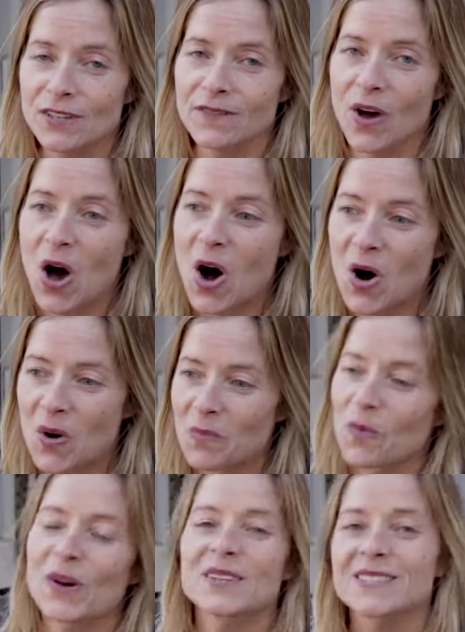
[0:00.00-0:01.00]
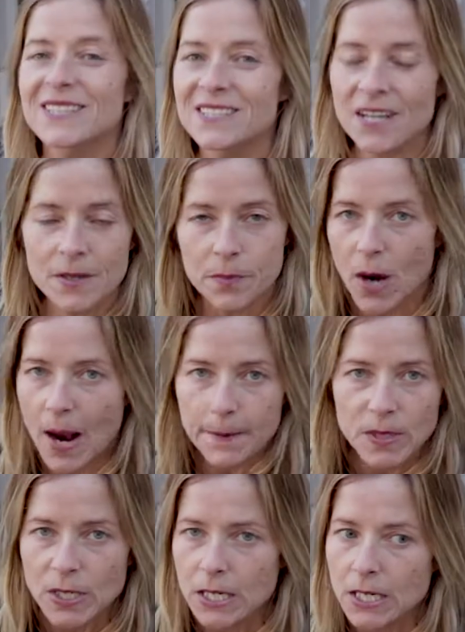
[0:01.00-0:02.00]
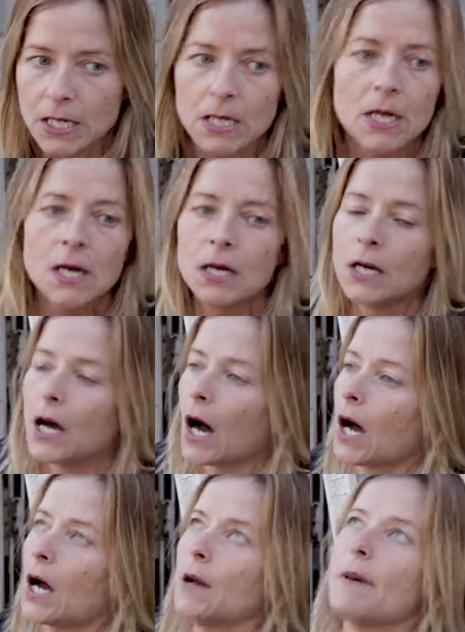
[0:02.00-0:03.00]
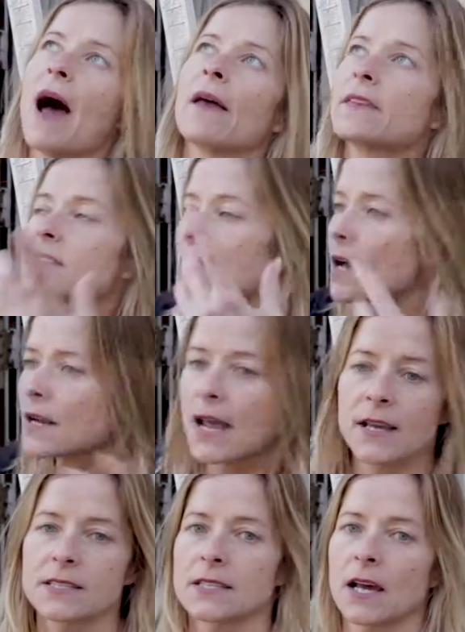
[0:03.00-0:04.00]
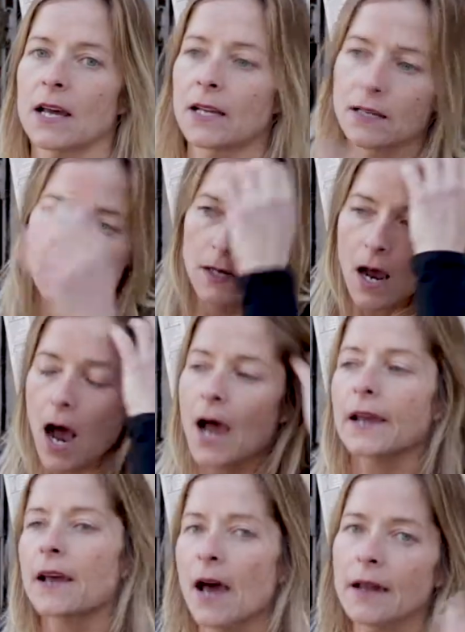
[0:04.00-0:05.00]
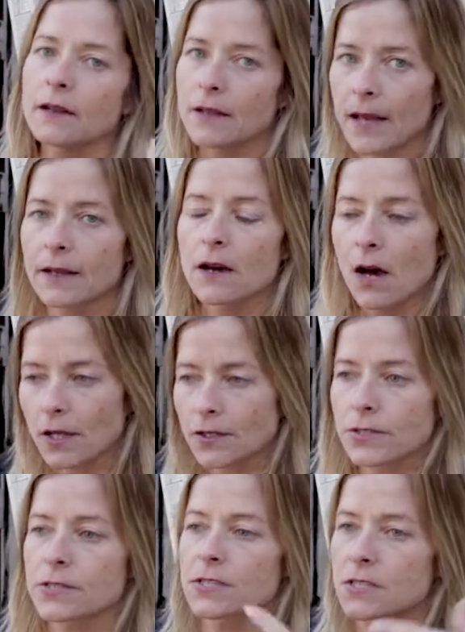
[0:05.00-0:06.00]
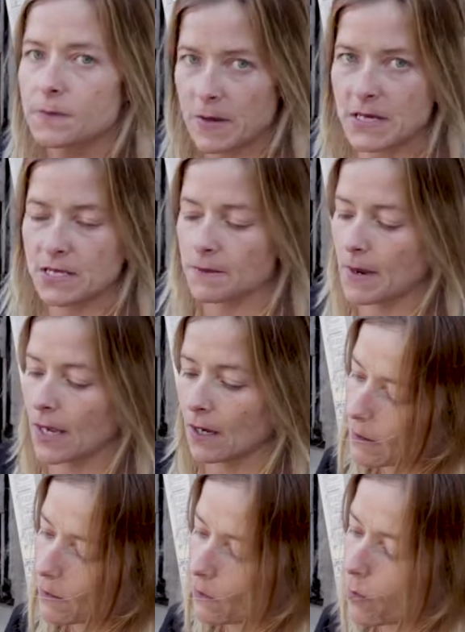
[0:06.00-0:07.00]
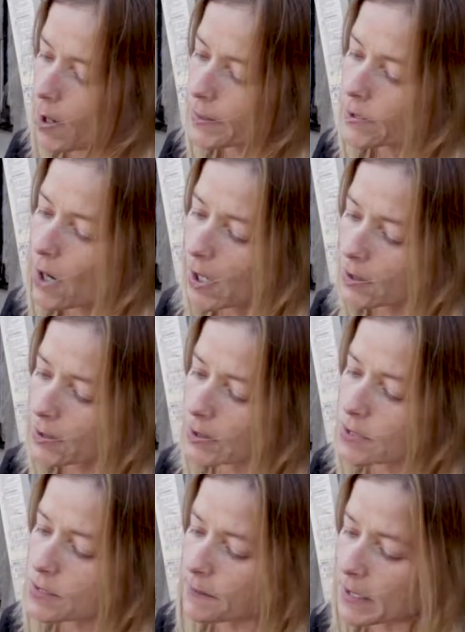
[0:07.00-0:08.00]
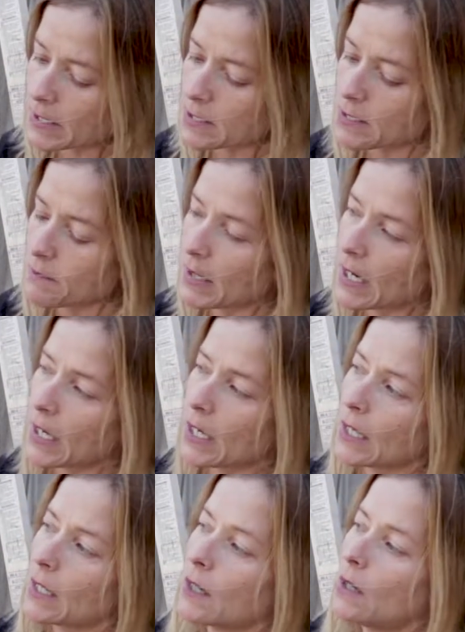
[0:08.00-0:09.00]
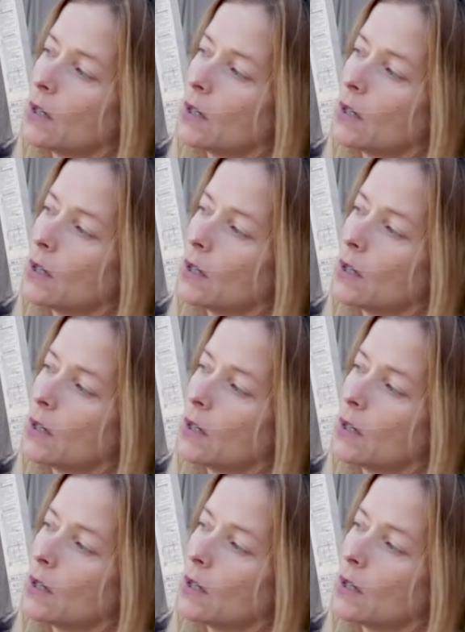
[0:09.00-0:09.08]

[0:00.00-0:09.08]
of the home, where it sits on the property, um, how the sun hits it. I kind of let colors speak to me. What color speaks to me